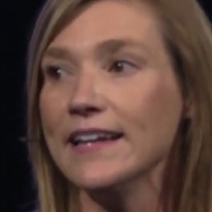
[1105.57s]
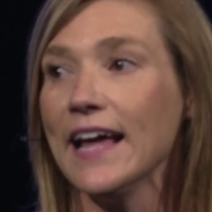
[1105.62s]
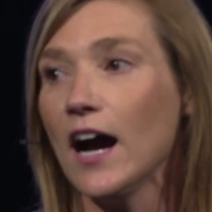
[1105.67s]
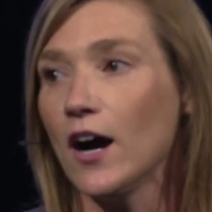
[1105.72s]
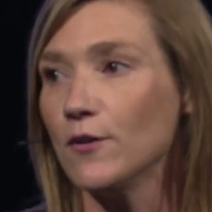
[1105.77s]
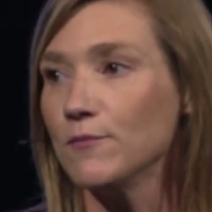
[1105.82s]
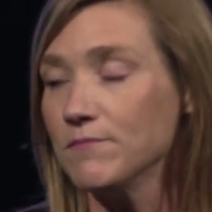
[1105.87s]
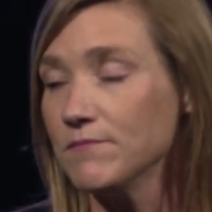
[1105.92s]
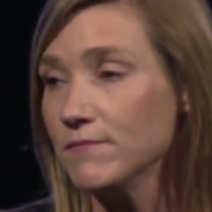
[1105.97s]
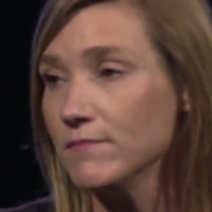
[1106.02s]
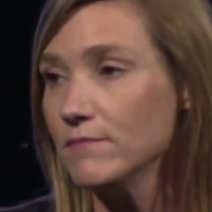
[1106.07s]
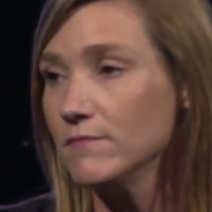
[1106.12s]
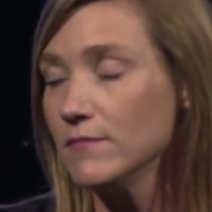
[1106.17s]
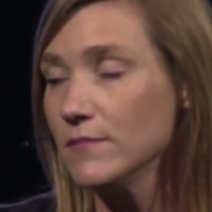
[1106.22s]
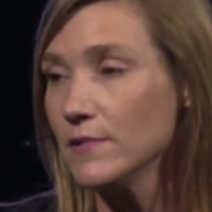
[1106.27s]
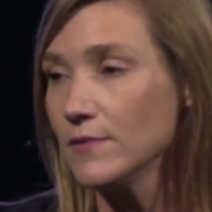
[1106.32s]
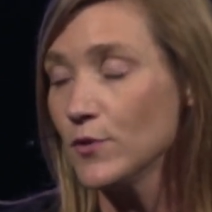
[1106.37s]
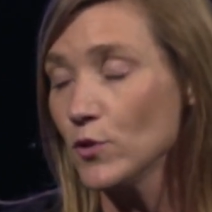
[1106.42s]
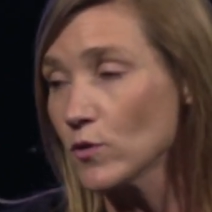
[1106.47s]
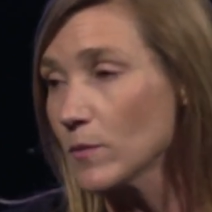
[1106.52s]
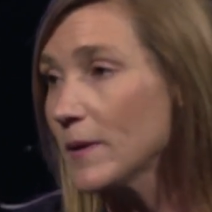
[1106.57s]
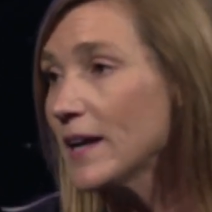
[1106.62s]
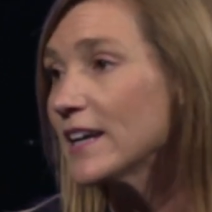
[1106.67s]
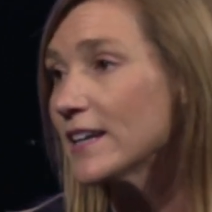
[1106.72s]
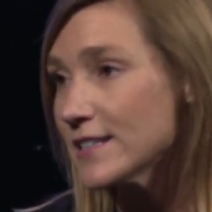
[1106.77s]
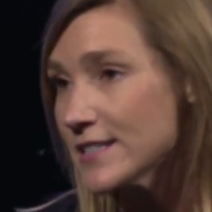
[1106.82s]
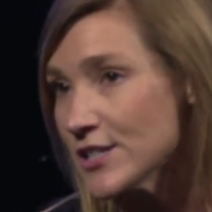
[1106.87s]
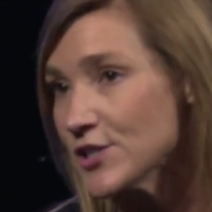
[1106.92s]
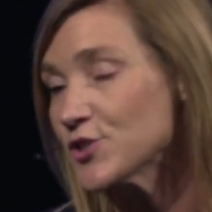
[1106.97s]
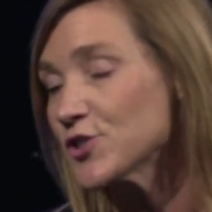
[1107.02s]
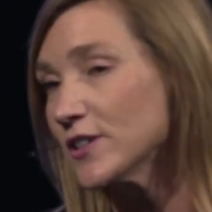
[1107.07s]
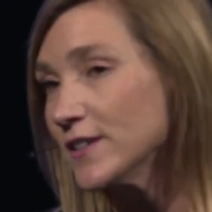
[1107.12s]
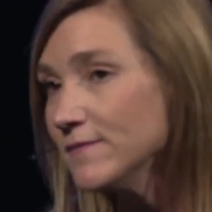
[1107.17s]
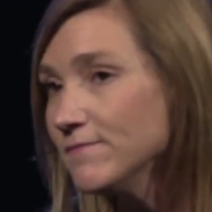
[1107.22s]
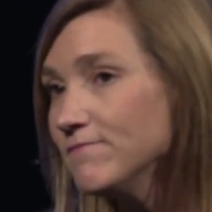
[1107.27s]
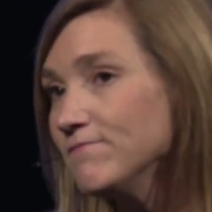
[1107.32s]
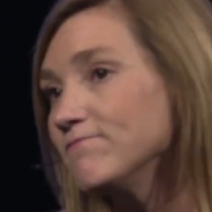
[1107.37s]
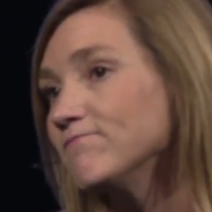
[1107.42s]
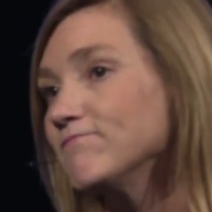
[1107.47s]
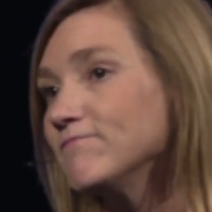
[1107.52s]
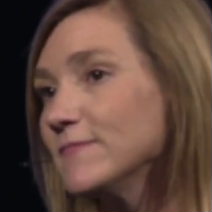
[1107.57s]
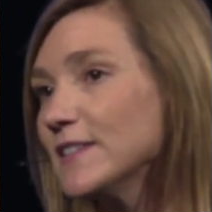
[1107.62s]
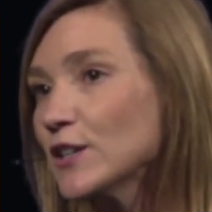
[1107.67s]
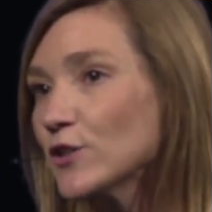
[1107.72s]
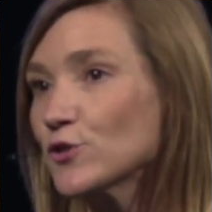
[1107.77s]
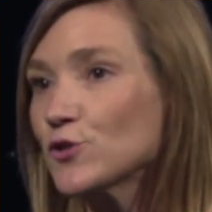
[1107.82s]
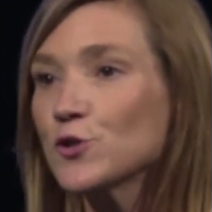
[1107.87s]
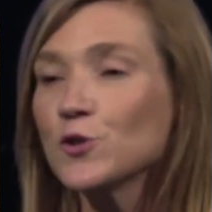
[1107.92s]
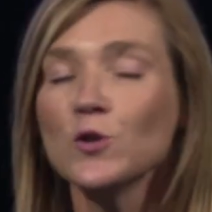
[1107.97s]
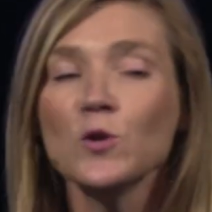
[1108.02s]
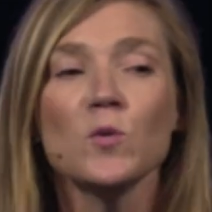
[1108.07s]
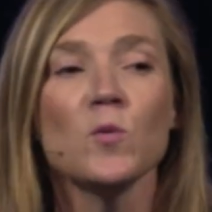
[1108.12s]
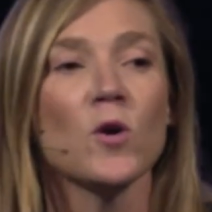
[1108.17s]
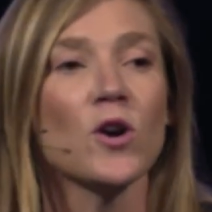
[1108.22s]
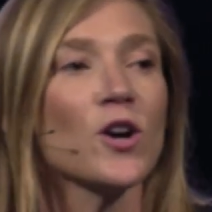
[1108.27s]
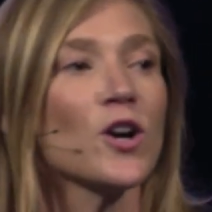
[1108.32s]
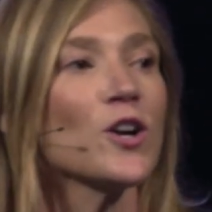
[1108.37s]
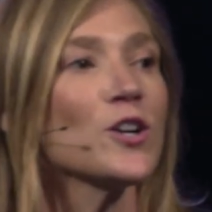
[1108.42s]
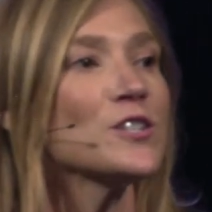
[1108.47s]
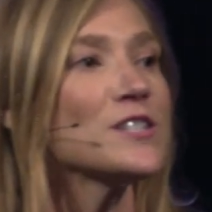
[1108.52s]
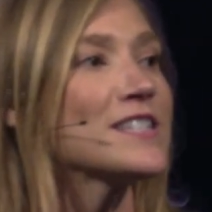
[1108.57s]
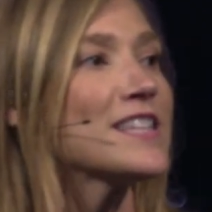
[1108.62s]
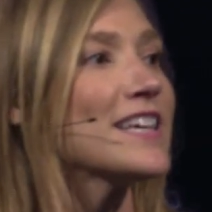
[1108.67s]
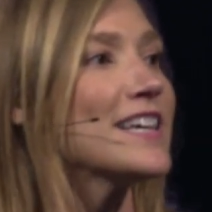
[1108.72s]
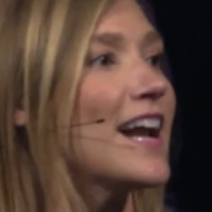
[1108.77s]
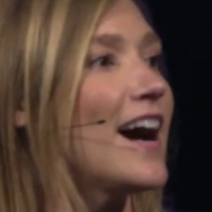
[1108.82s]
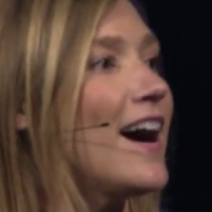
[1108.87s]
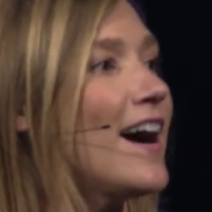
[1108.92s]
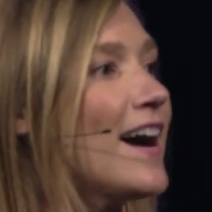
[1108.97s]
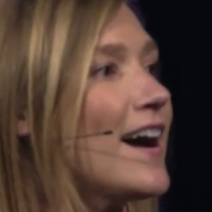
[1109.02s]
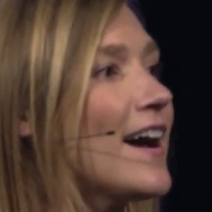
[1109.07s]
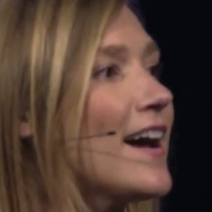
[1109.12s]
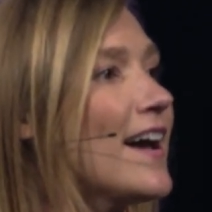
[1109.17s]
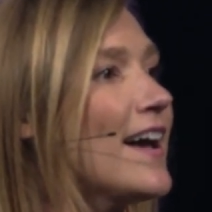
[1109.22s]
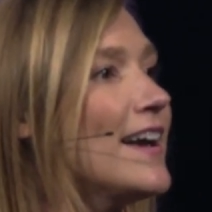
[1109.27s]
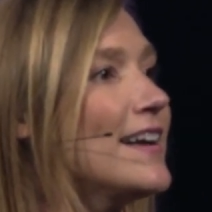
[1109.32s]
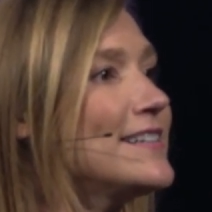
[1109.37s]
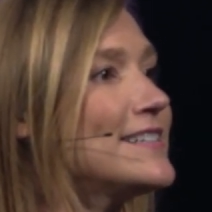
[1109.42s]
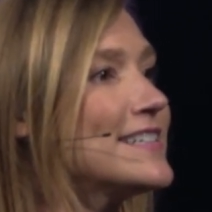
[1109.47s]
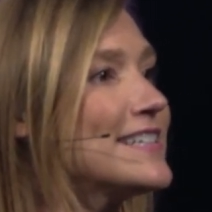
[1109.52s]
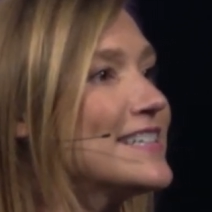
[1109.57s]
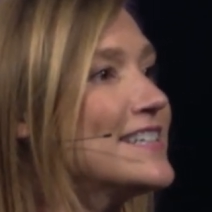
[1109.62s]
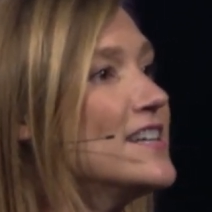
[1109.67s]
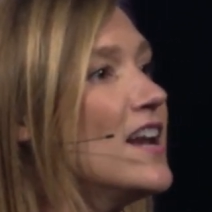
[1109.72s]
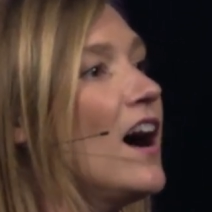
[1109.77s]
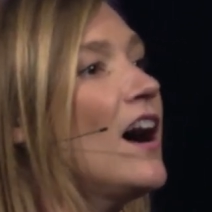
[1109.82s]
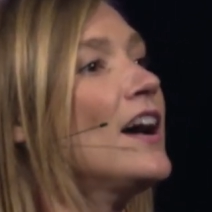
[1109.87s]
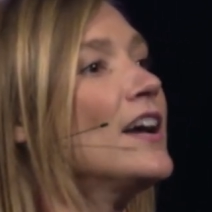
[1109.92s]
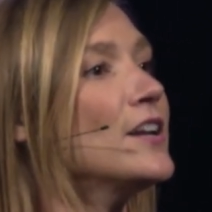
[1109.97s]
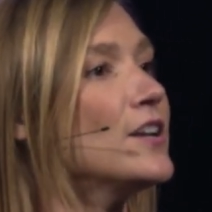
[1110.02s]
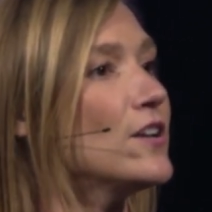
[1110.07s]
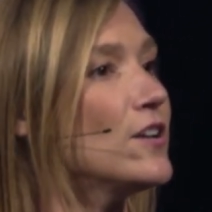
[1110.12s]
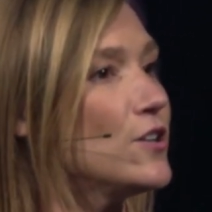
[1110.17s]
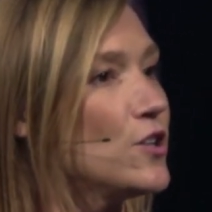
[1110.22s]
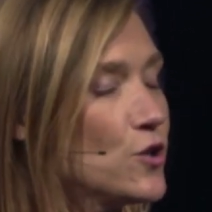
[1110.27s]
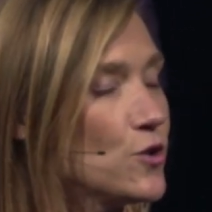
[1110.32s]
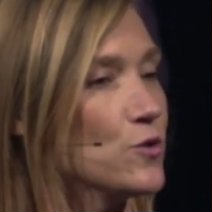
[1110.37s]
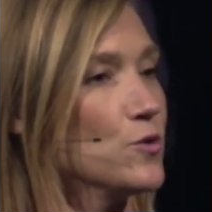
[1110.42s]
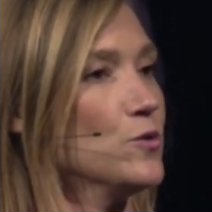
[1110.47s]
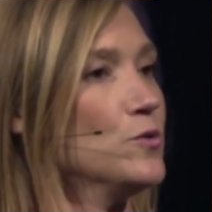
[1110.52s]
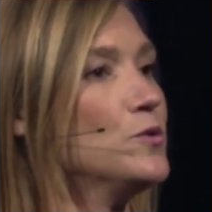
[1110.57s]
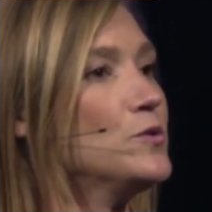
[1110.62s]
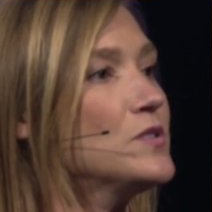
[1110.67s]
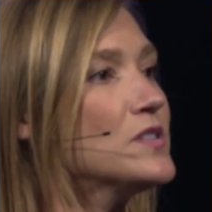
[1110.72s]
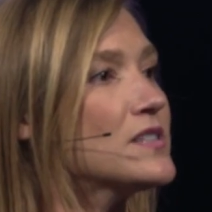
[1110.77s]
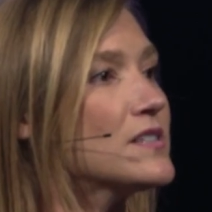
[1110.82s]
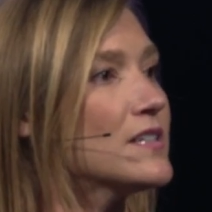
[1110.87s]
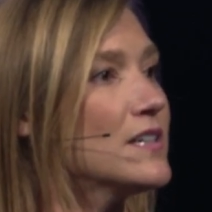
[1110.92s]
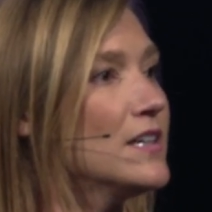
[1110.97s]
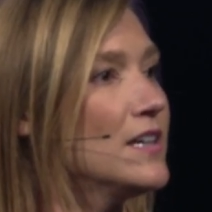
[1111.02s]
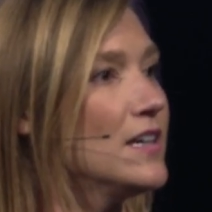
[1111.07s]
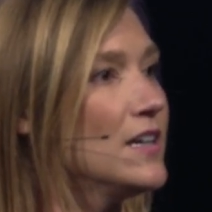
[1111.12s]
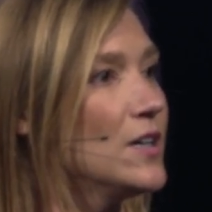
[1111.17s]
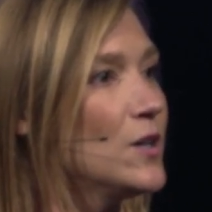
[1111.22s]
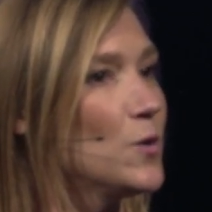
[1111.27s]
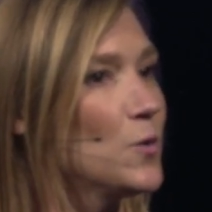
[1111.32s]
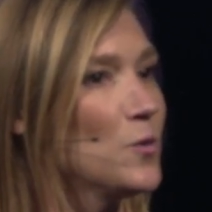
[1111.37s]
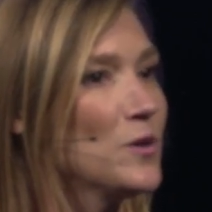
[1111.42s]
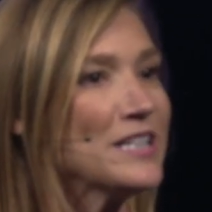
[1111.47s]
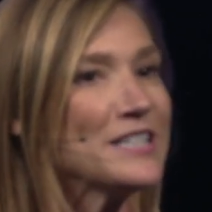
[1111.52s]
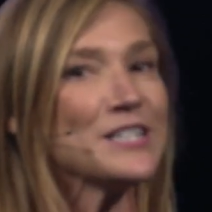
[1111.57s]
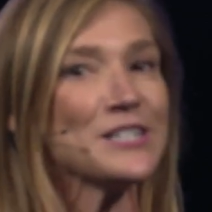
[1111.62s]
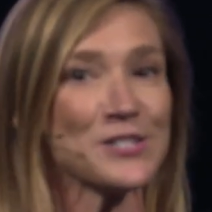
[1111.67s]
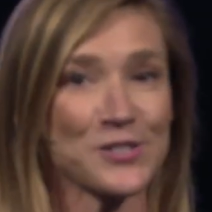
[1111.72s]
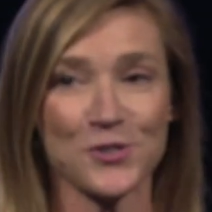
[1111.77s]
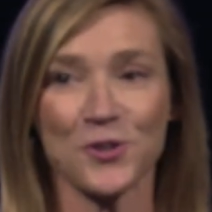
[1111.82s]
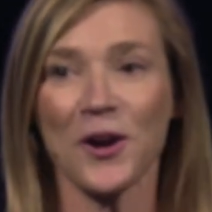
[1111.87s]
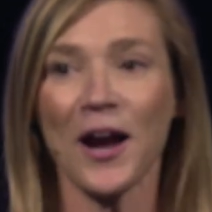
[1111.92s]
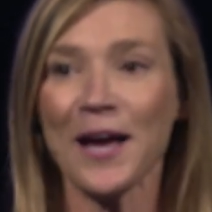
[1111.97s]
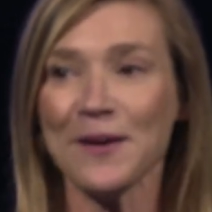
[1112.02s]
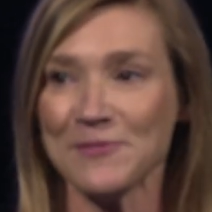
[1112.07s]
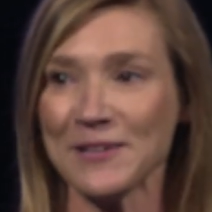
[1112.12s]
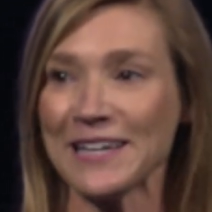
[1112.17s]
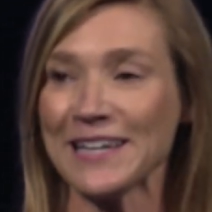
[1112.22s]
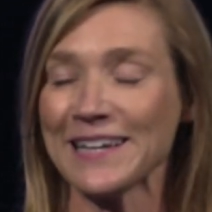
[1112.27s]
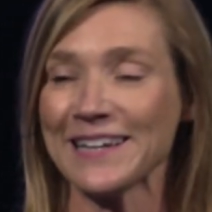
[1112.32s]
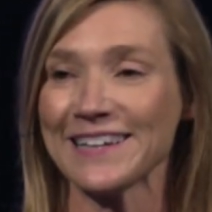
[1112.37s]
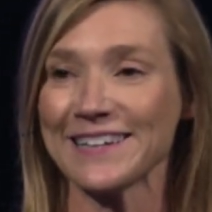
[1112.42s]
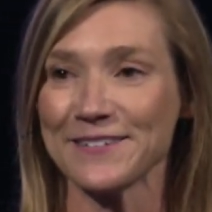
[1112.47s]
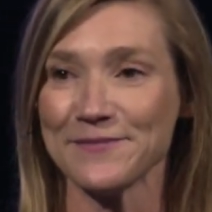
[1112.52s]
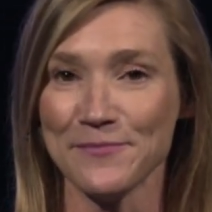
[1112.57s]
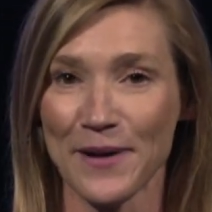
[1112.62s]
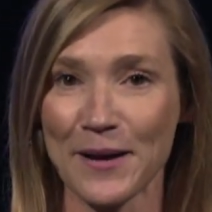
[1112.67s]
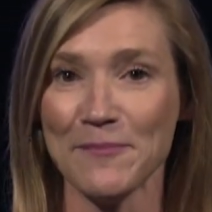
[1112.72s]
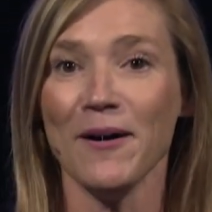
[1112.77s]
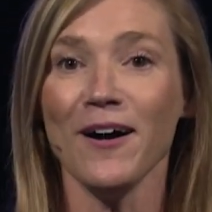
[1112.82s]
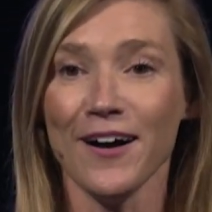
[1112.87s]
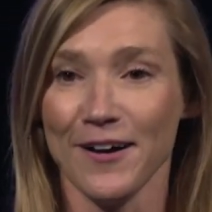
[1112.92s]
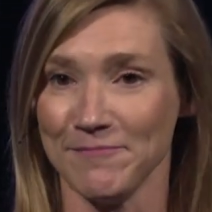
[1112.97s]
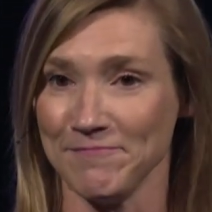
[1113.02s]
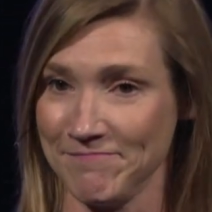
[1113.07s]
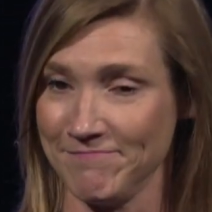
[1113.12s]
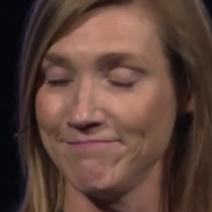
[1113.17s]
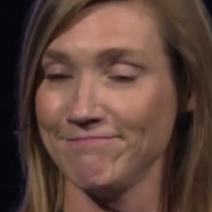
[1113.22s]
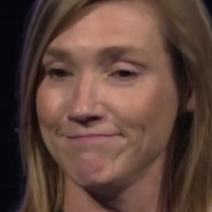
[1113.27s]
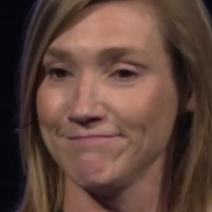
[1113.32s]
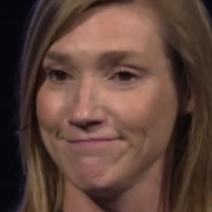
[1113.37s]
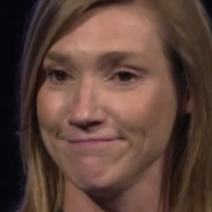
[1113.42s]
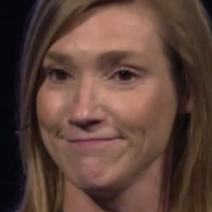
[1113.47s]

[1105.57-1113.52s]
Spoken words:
Now, if you were paying attention, there are two words that I did not use when describing my mom.